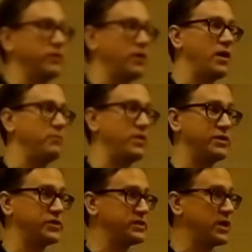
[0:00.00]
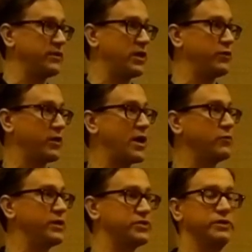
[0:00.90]
um, not just on the under God
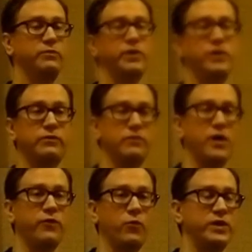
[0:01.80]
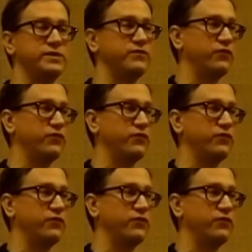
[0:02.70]
question, but on other ones.